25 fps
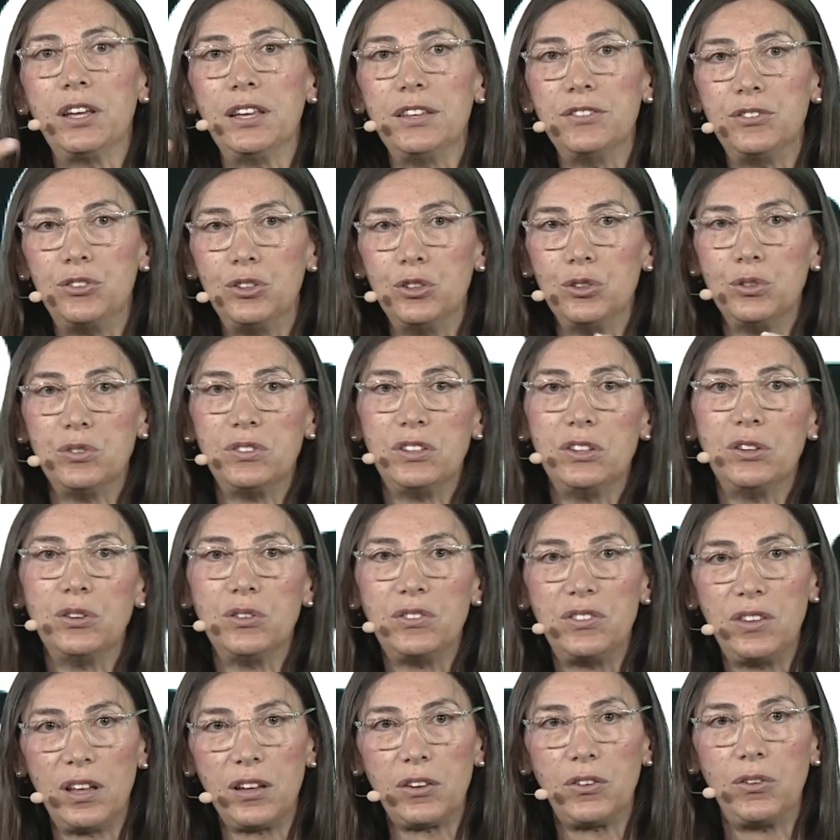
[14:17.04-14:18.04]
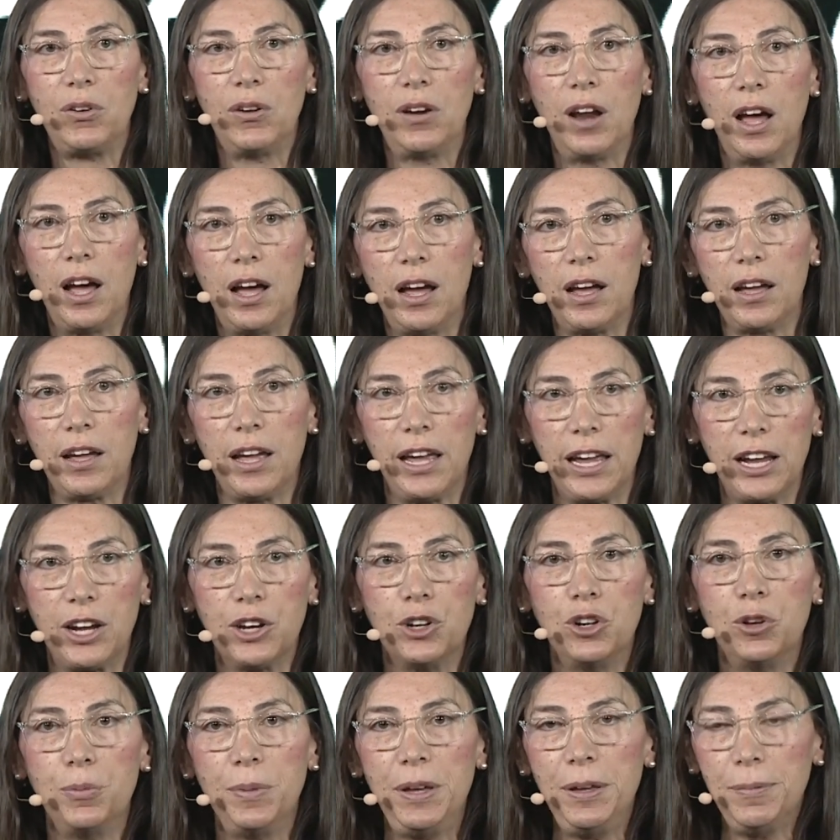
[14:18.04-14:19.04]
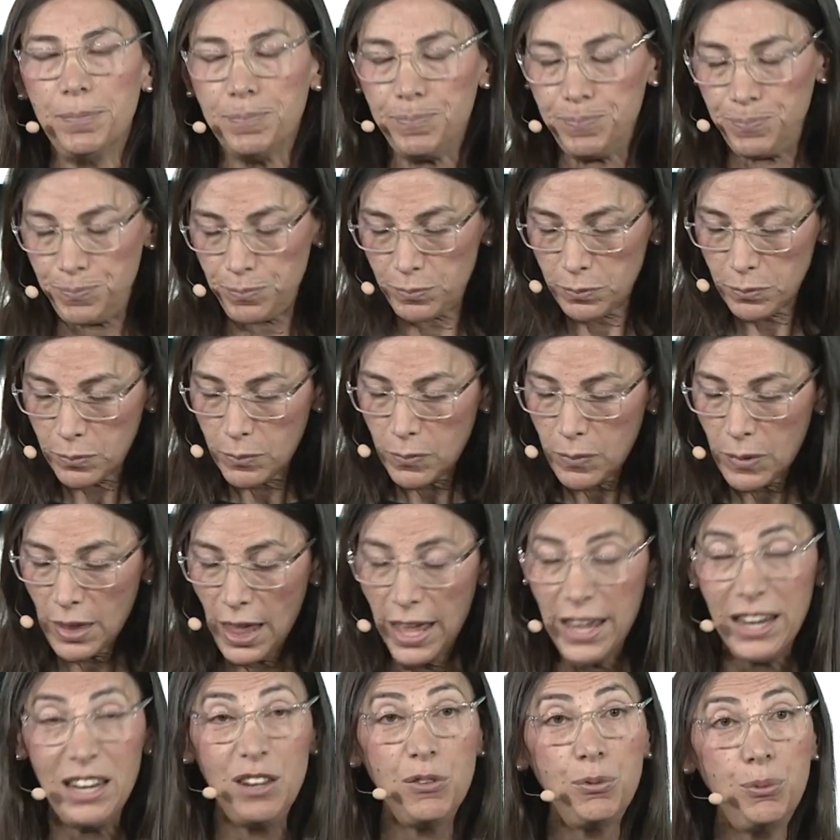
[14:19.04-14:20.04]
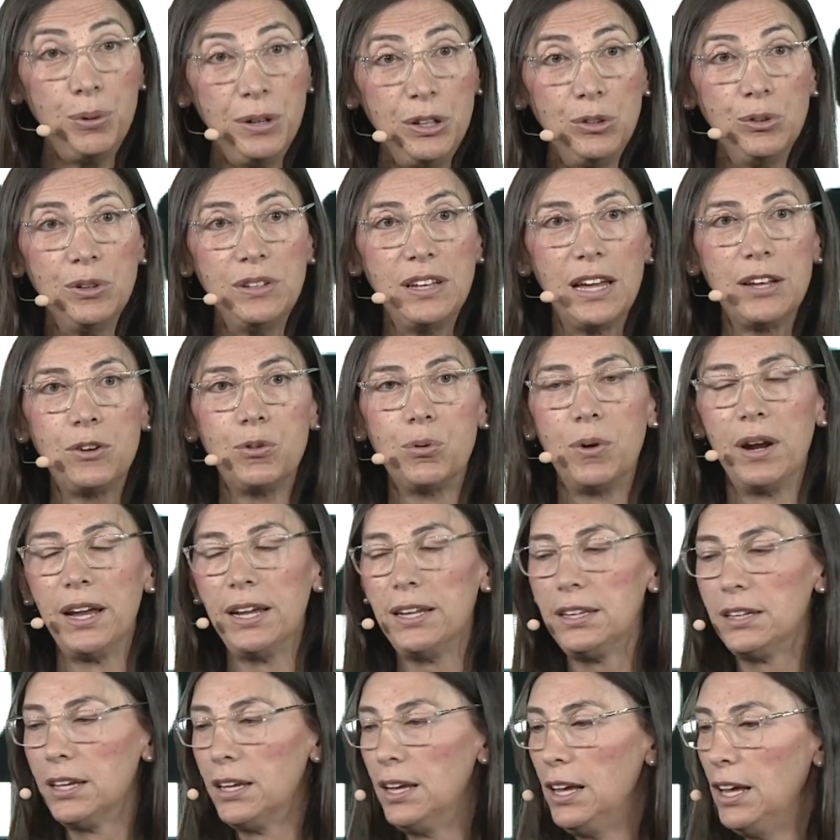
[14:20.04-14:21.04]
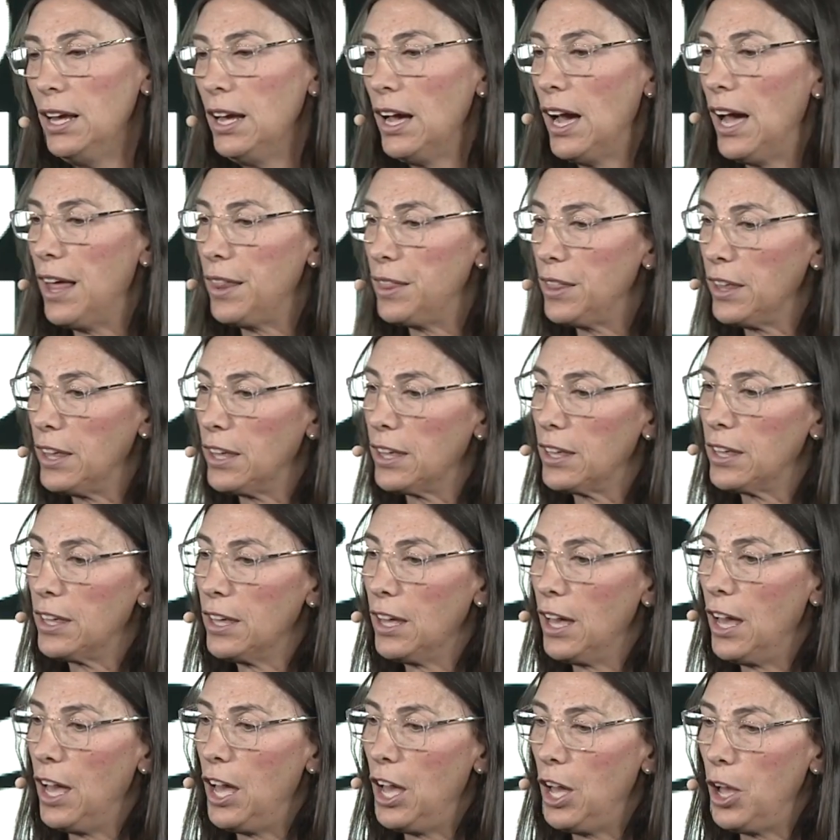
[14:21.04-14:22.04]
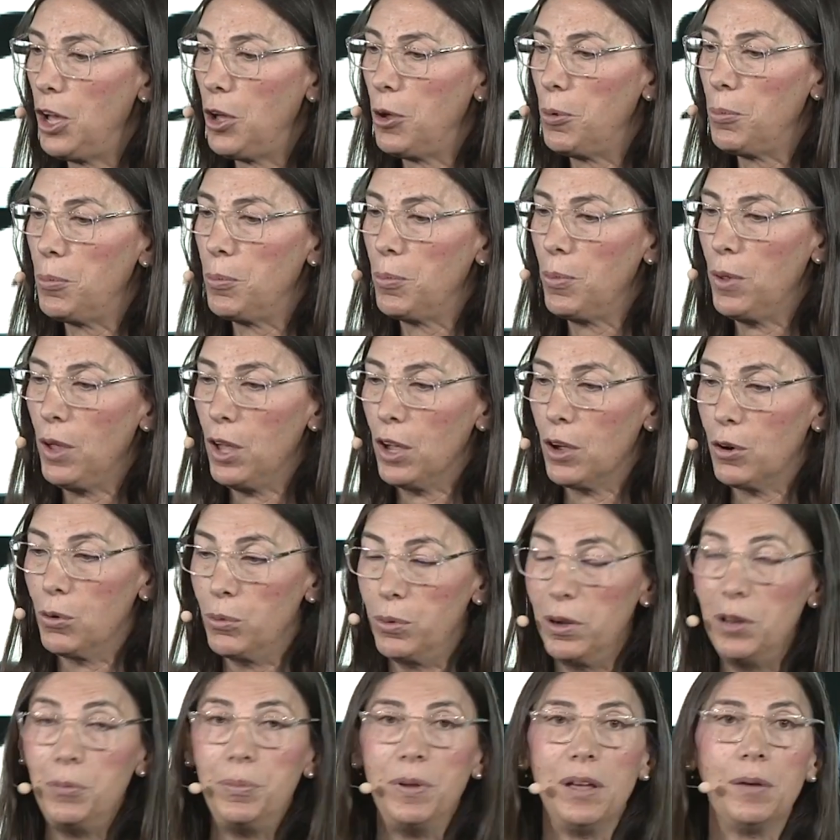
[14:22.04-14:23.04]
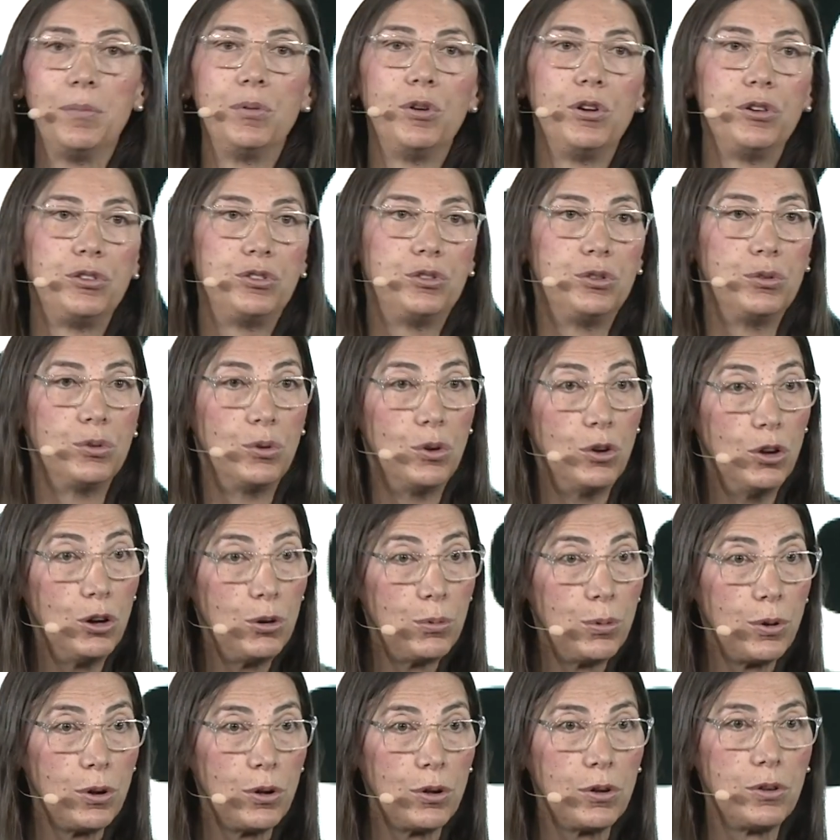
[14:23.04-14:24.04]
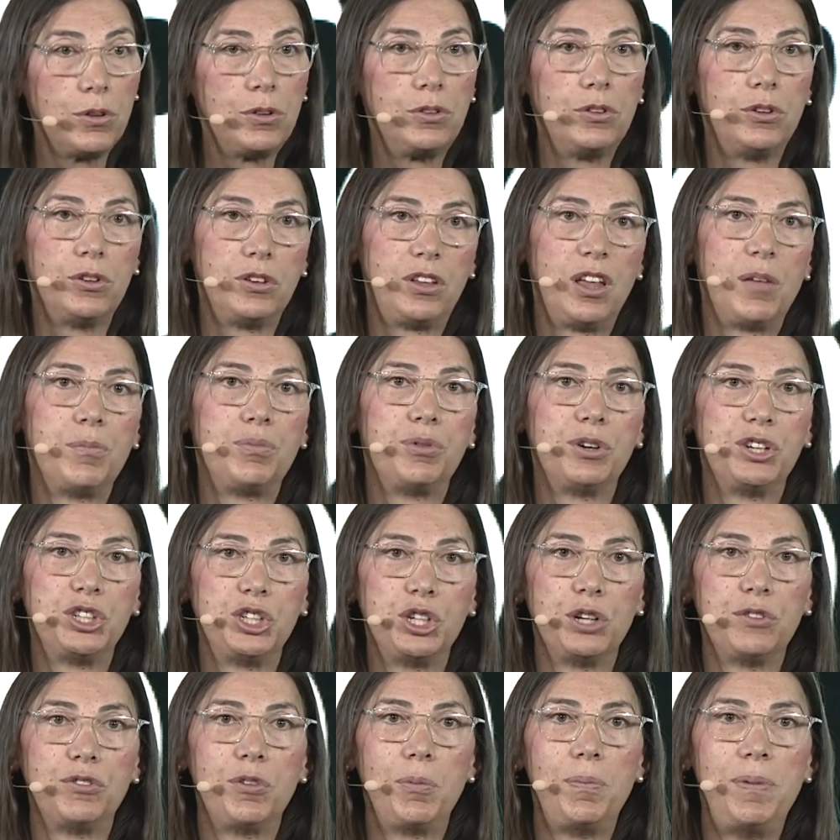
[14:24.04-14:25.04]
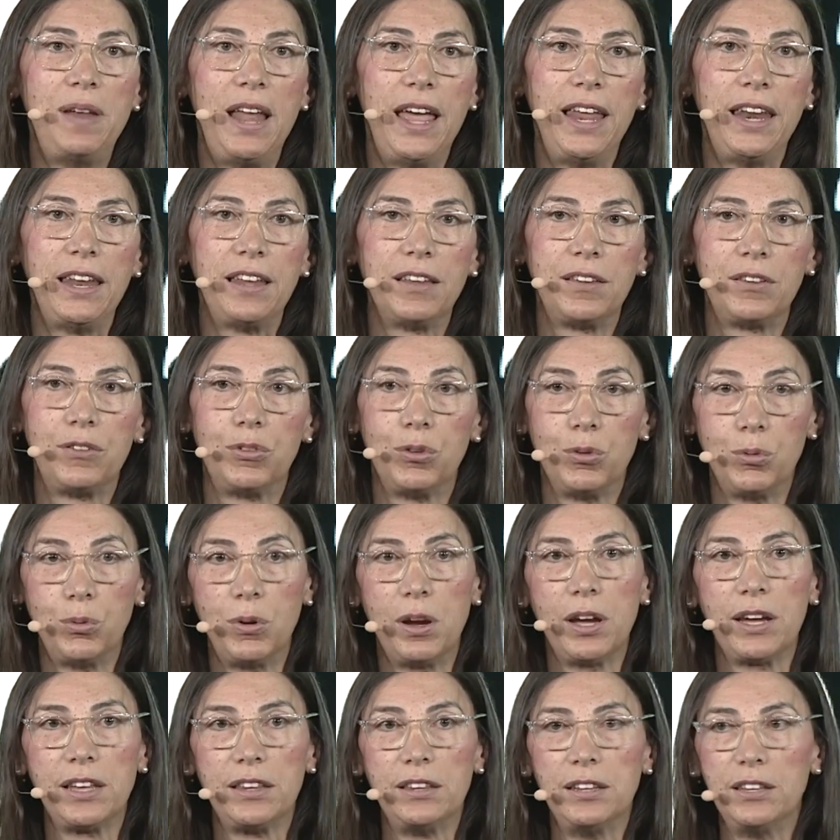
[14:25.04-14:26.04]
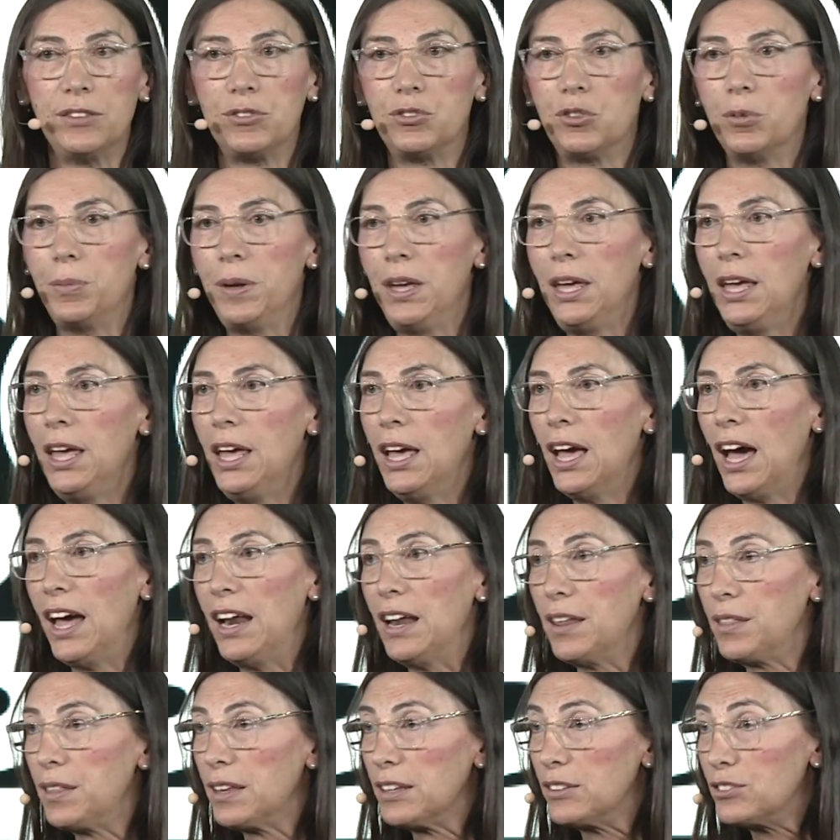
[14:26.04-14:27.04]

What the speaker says: is used in a circular economy. And if we do that right, I think we'll be able to lower the temperature of the planet to where it needs to be. And I think